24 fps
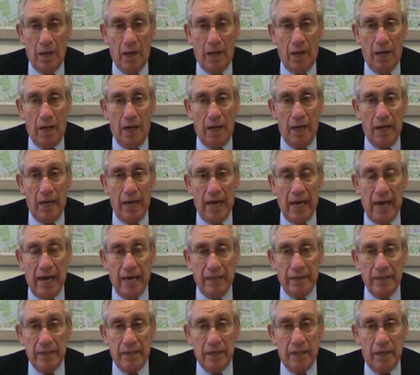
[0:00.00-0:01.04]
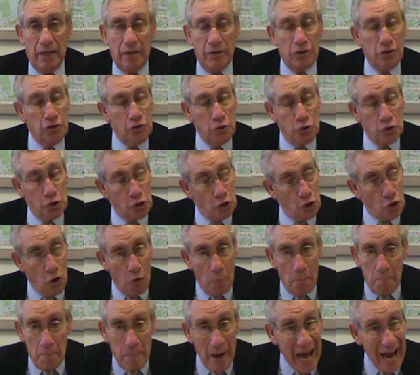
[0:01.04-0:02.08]
And you should go
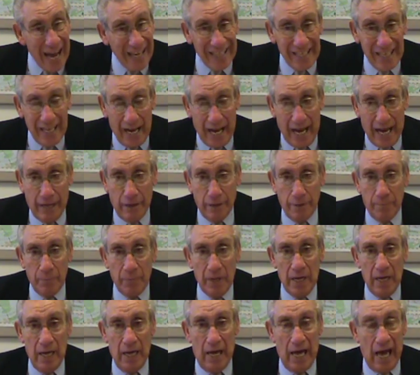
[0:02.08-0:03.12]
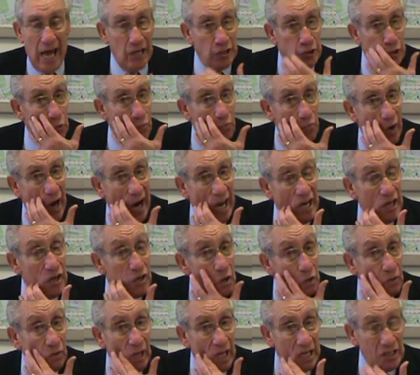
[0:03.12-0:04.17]
back to that as you're writing
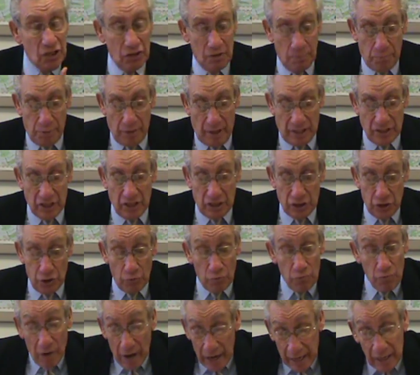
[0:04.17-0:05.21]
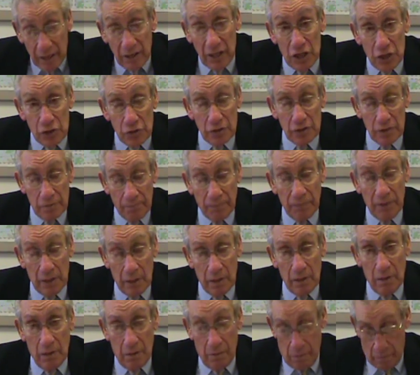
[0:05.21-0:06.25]
your lesson plans, as you're writing
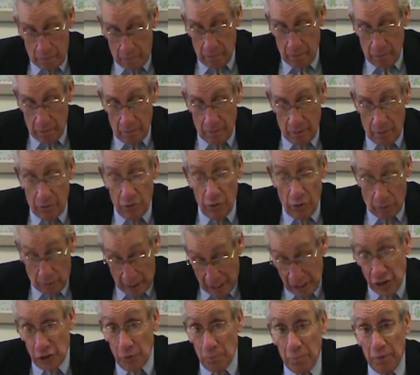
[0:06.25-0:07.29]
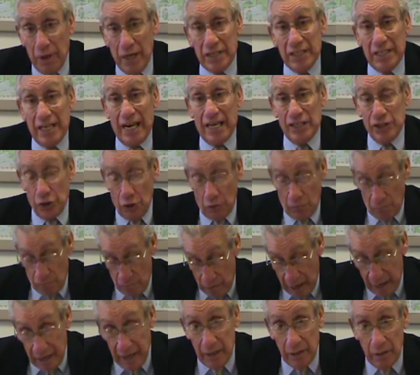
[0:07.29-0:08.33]
your lesson plans, and as you're
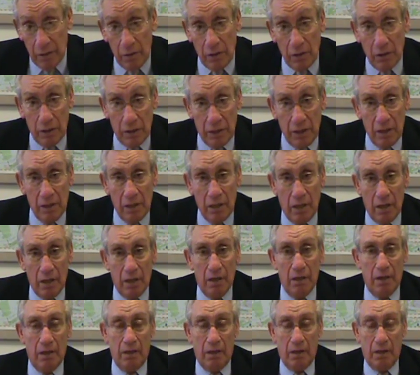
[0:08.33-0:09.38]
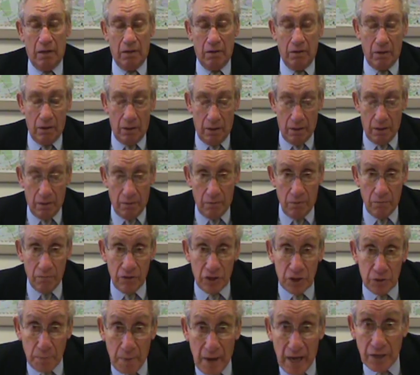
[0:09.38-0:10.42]
writing the
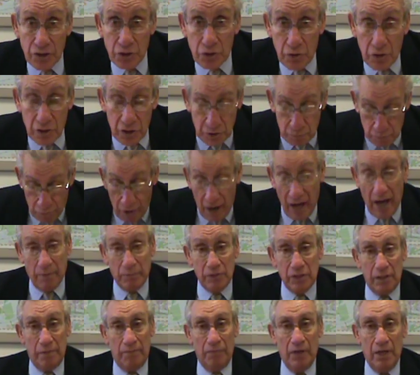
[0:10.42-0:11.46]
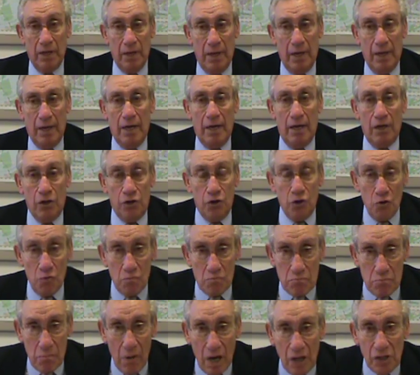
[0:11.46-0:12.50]
response to this prompt, you
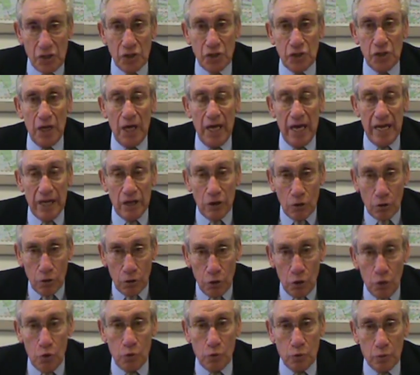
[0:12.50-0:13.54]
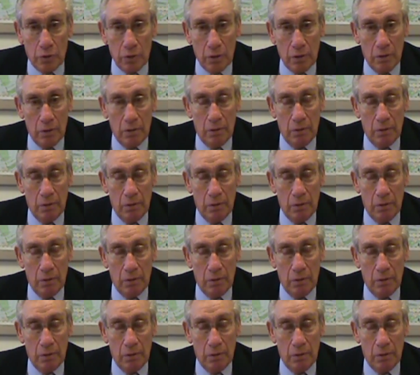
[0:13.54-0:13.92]
must include